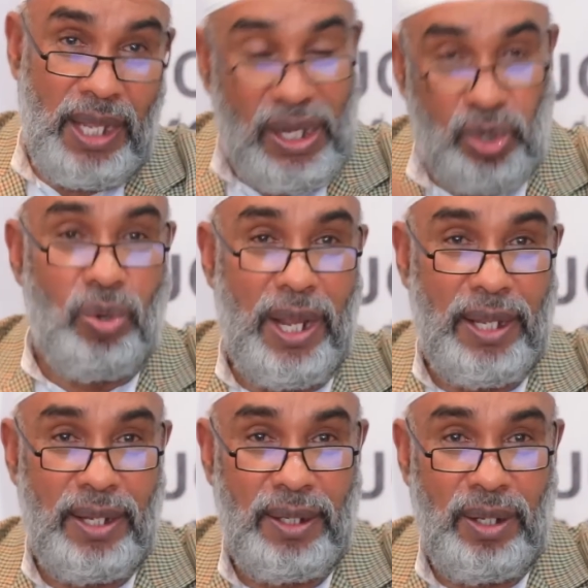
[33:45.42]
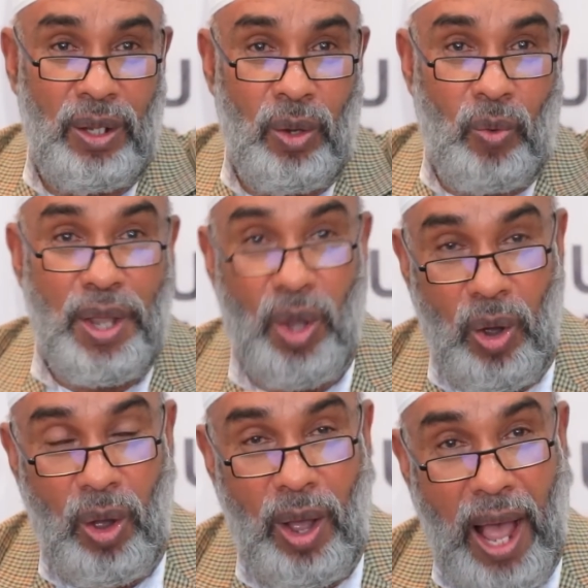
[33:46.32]
ya shule. Kwa
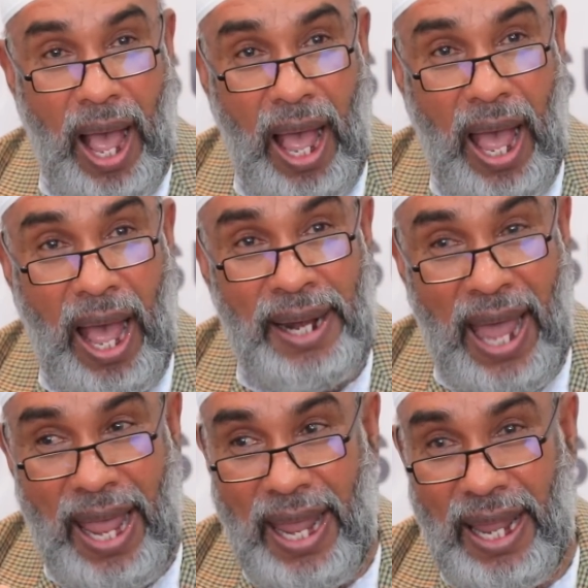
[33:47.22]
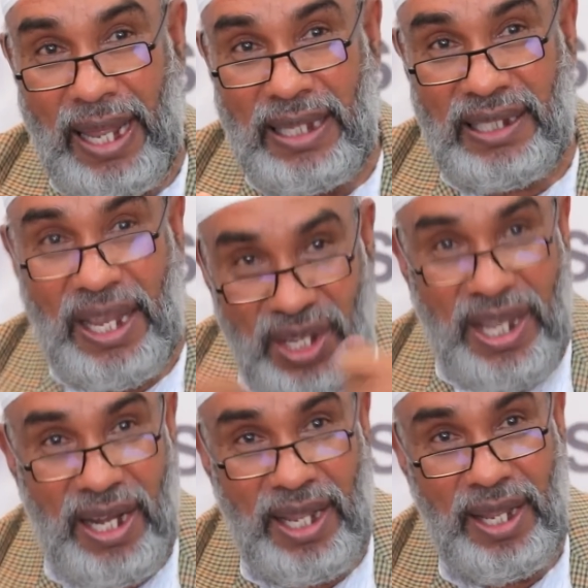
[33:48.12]
hiyo
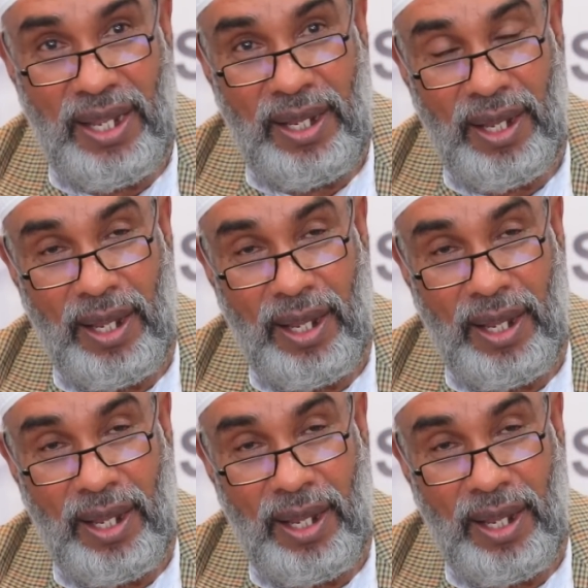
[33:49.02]
anayesajili